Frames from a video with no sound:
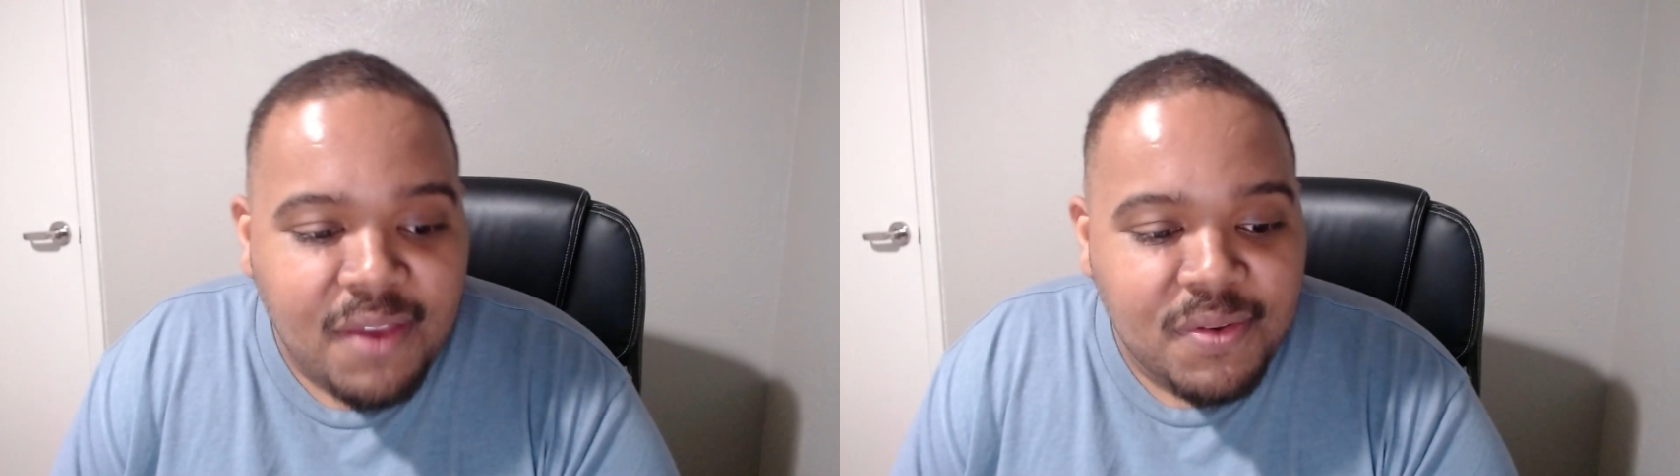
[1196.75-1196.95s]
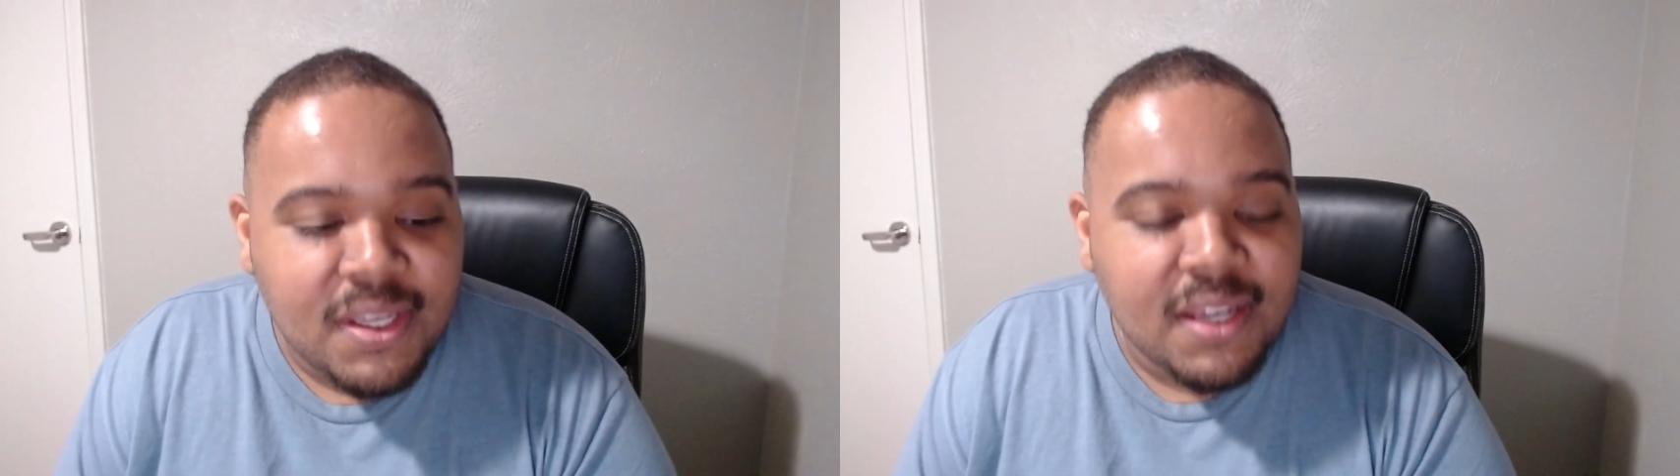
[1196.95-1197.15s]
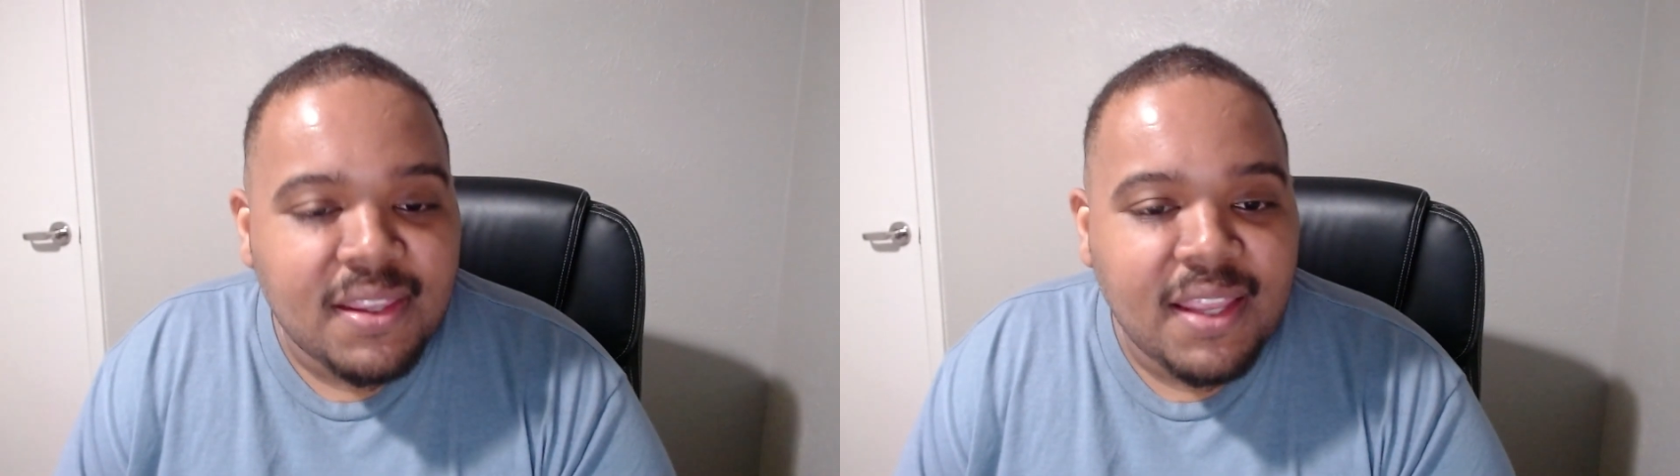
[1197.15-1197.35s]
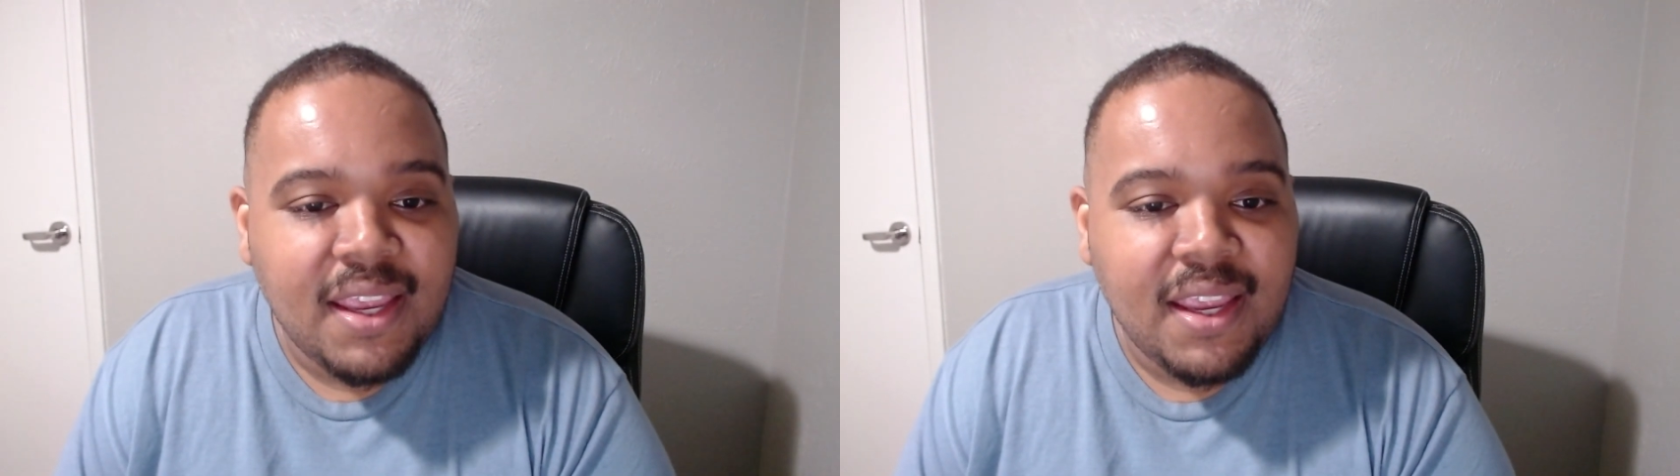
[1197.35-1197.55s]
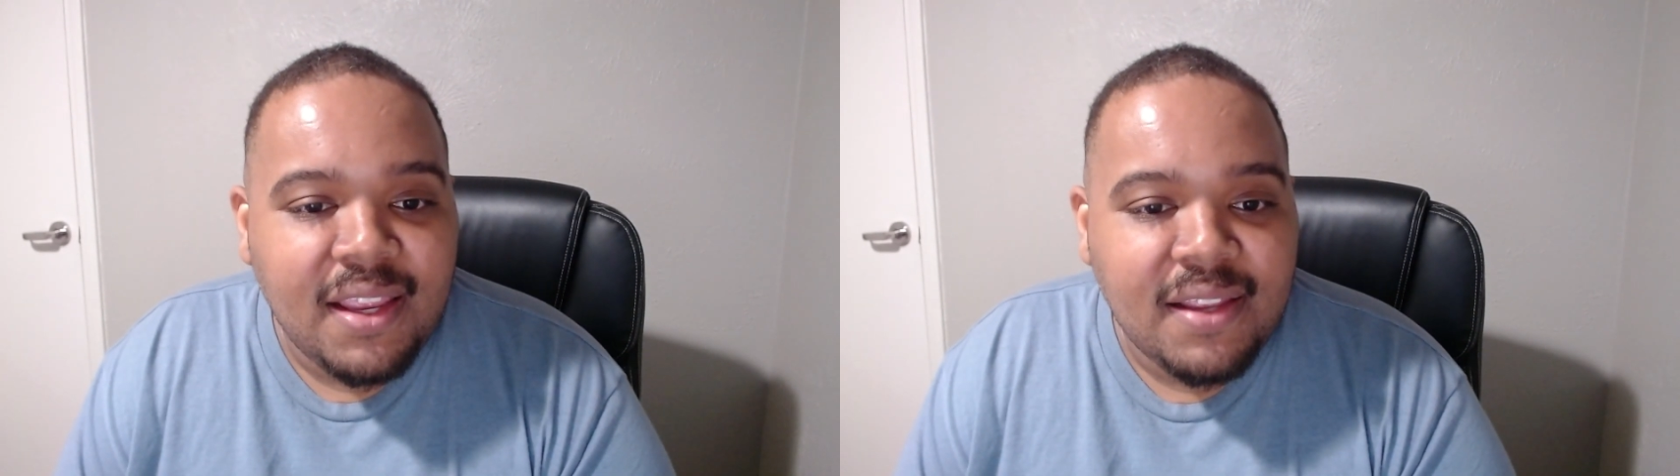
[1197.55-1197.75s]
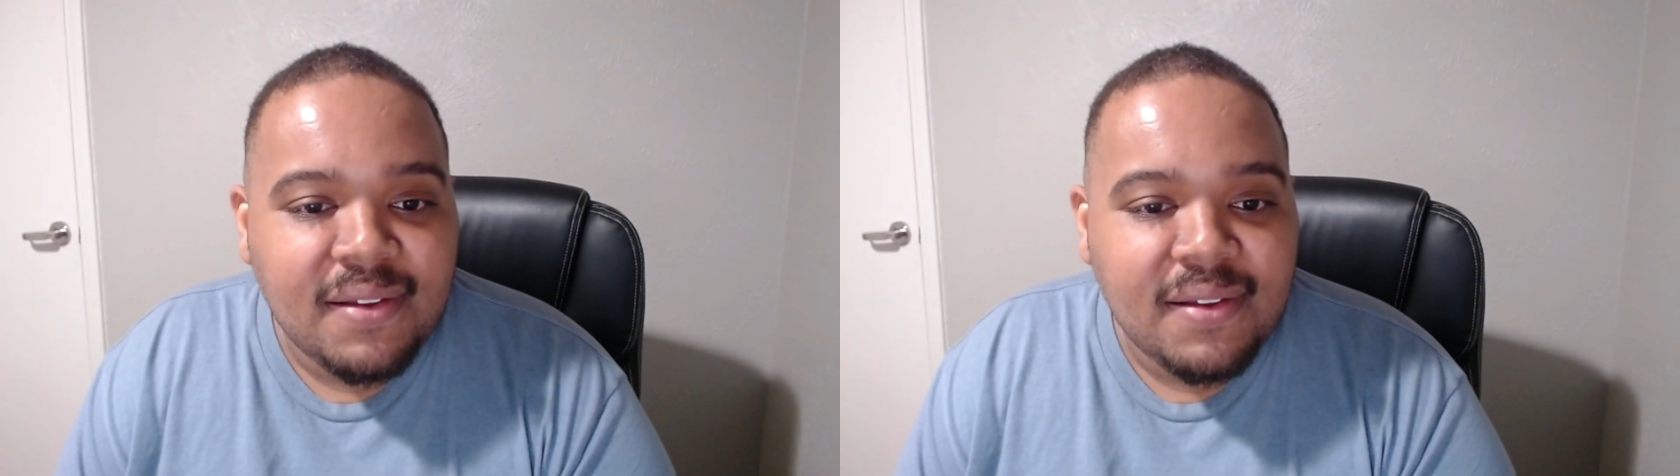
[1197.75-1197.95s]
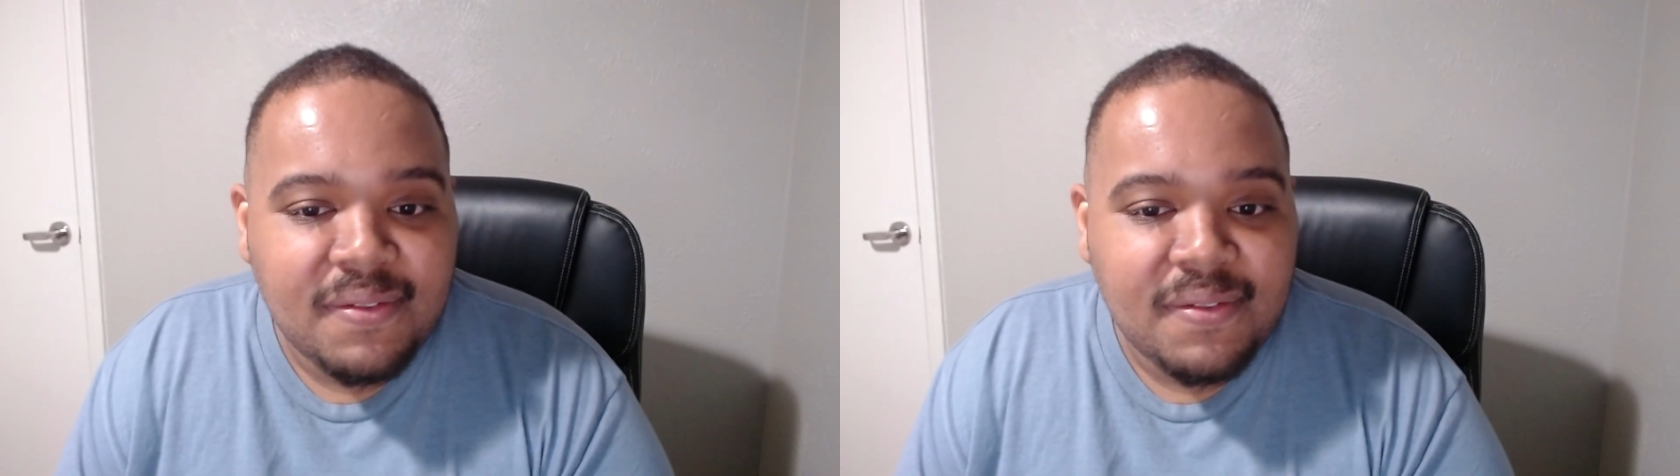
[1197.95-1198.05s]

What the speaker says: you see that they